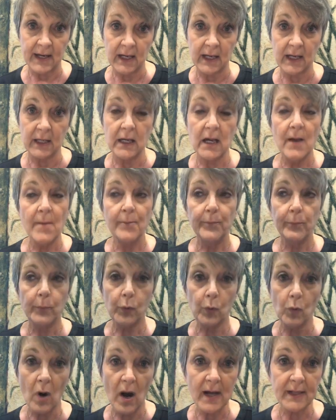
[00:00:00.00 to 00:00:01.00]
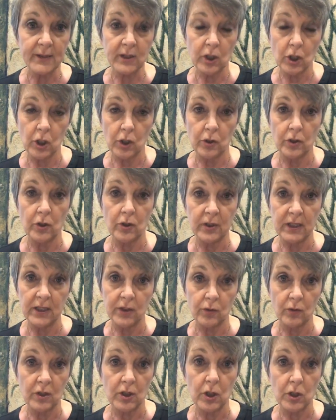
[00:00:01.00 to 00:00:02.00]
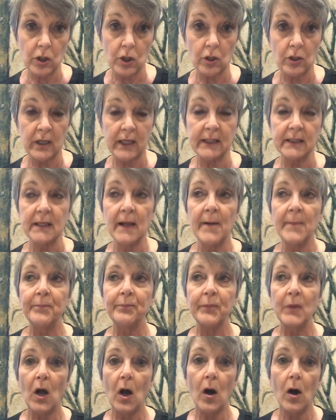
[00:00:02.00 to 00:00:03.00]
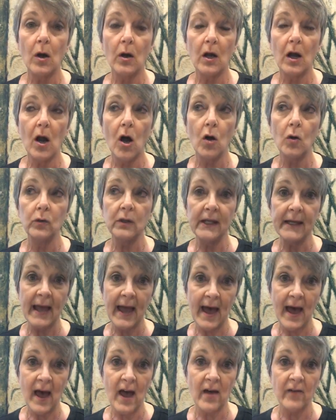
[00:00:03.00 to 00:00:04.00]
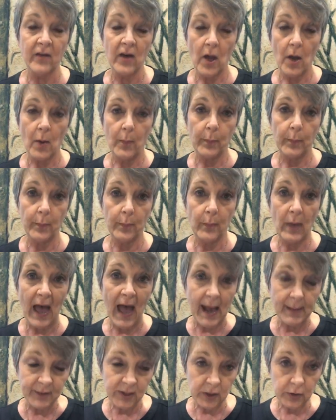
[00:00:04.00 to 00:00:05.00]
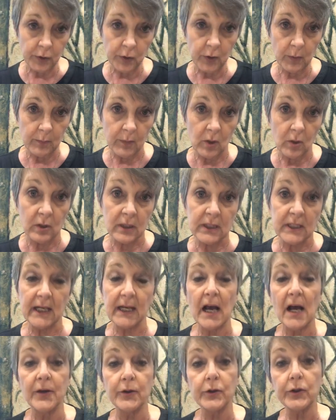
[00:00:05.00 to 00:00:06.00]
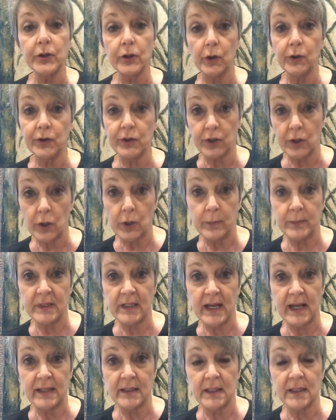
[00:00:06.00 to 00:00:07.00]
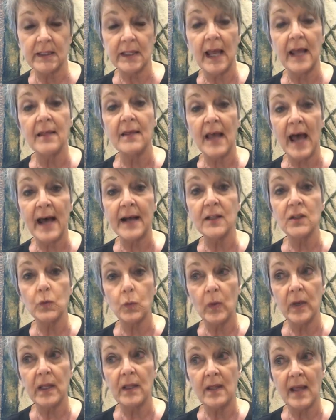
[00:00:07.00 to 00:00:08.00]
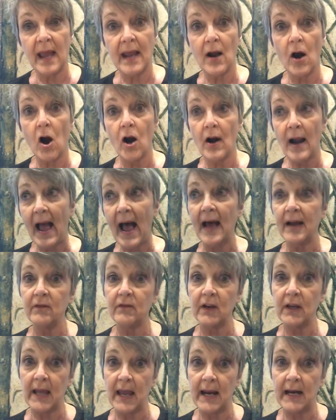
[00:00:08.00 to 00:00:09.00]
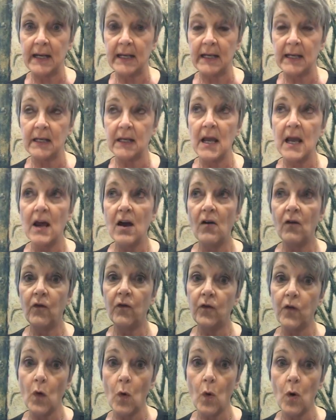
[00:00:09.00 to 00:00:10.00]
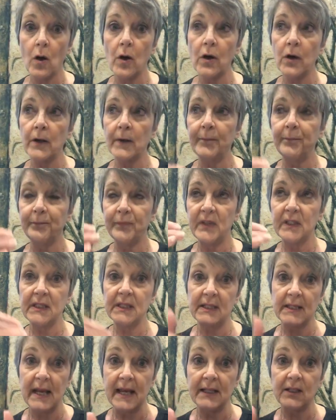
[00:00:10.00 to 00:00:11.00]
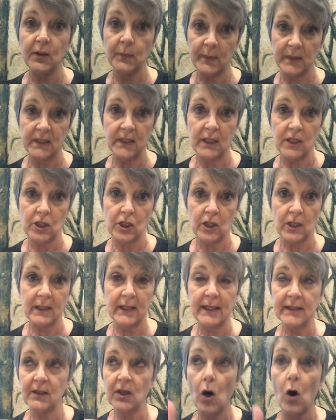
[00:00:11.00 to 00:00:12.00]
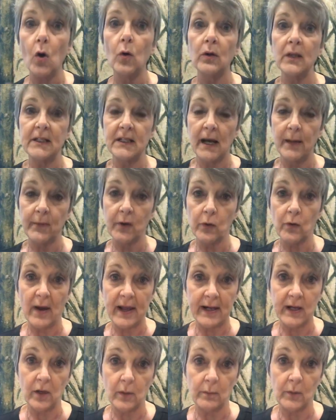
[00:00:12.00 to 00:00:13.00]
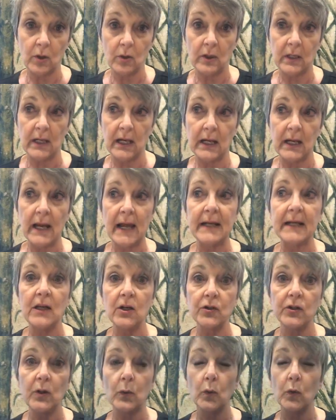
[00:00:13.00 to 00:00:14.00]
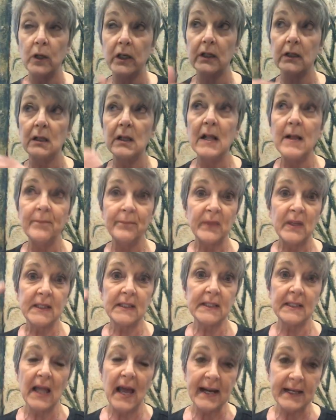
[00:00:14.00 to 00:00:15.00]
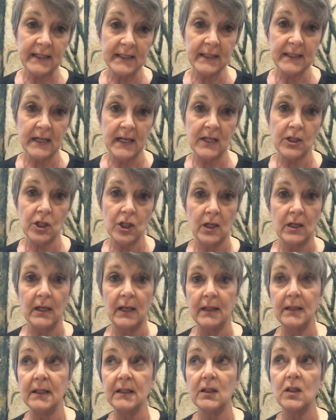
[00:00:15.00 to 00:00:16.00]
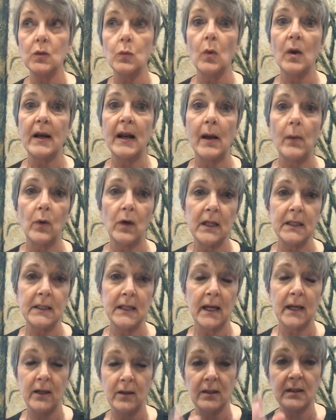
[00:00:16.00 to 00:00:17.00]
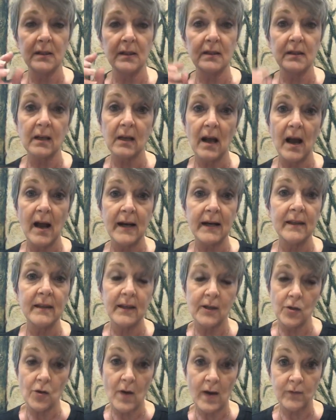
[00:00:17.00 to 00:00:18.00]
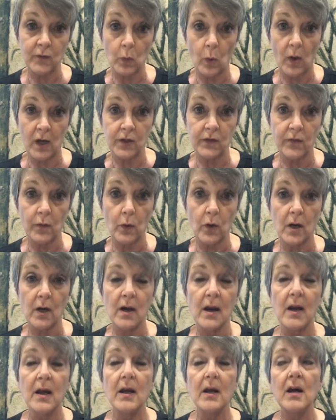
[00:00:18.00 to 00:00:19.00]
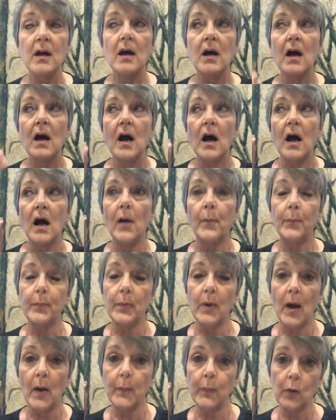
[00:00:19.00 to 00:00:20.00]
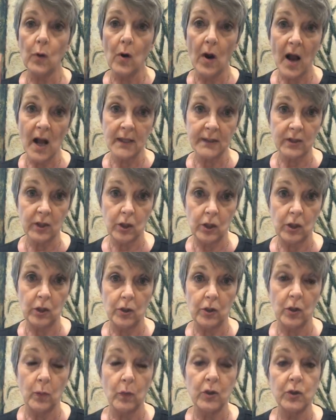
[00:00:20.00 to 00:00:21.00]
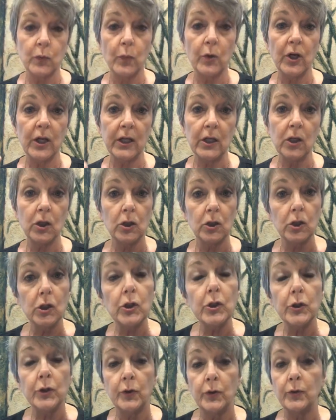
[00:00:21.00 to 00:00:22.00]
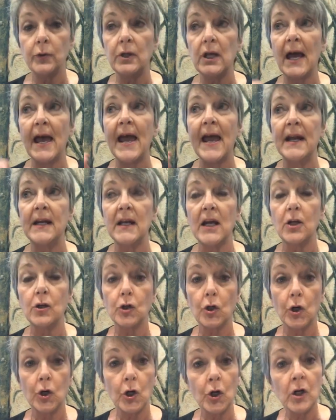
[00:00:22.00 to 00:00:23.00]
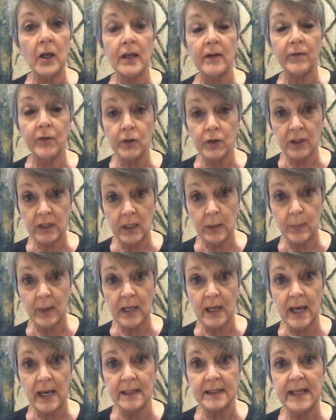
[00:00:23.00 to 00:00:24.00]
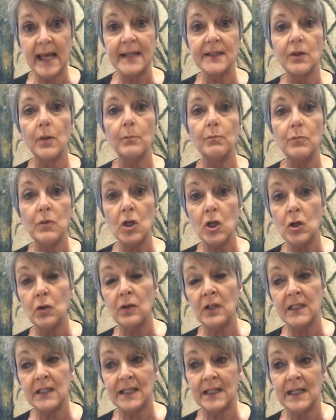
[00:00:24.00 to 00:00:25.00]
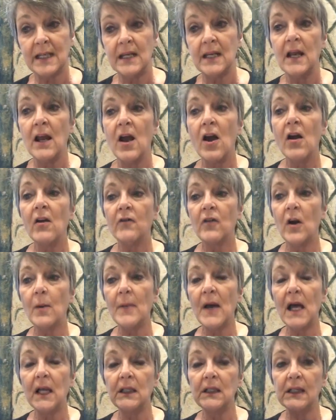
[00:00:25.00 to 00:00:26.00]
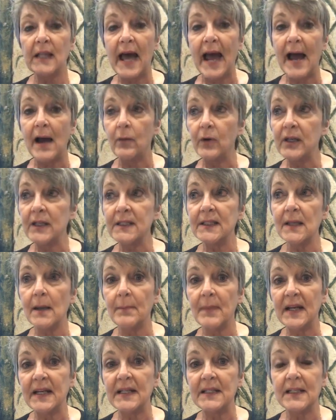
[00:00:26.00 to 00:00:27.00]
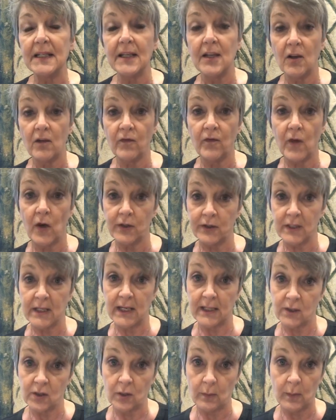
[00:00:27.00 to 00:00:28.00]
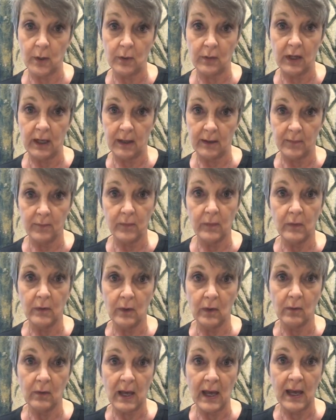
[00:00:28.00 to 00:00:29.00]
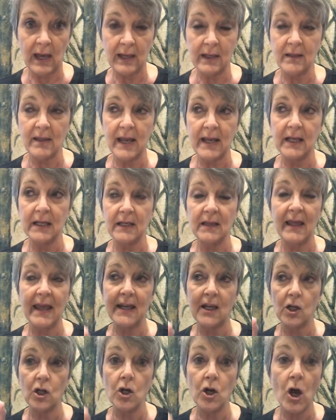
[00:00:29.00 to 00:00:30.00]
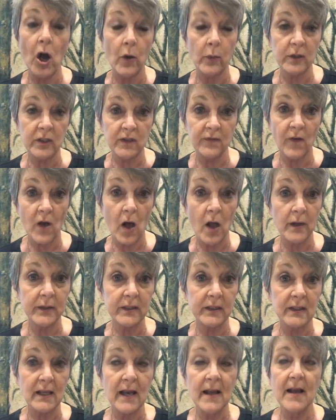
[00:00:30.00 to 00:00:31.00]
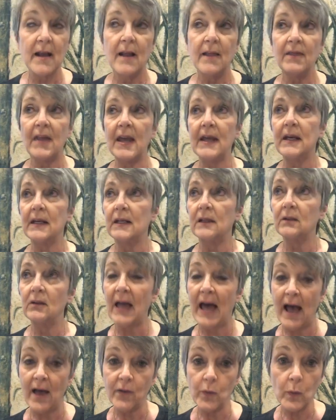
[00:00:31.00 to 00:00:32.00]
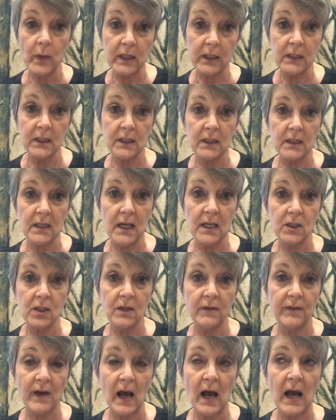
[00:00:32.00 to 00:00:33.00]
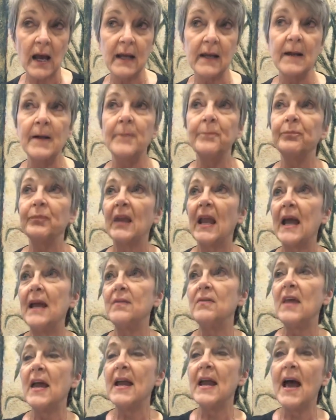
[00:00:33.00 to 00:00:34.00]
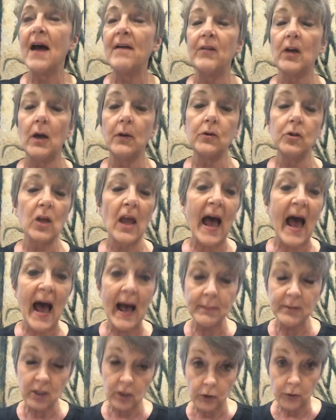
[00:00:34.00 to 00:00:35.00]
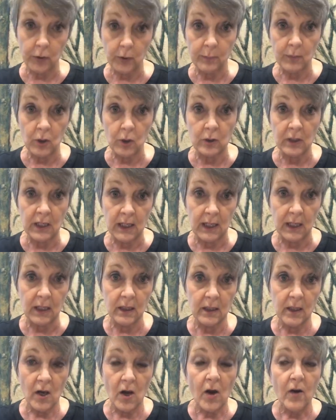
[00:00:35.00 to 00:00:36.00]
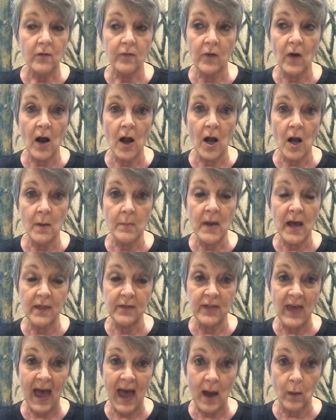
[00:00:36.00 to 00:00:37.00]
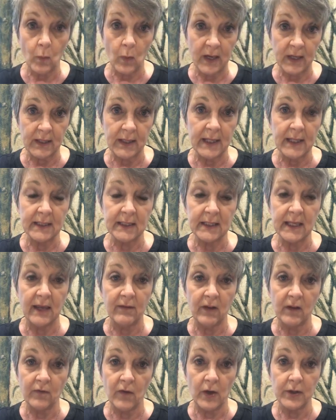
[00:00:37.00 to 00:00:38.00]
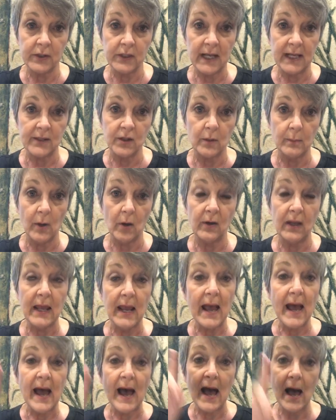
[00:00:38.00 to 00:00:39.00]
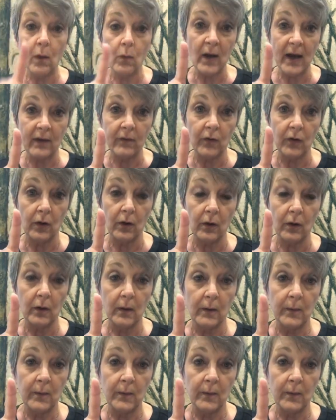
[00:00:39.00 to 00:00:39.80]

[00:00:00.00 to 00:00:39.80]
it, district attorneys only have absolute immunity under certain circumstances, and that is when they are advocating for the state's position. That's the only time they're granted immunity. And here's a real slight distinction, and this is what I want to tell you. This is the kind of thing you have to watch for. A prosecutor, which would include an attorney for CPS, has immunity from allowing somebody to give false testimony. Okay? They can know it's false. They can allow the witness to testify, and they have absolute immunity from that witness giving false testimony. However,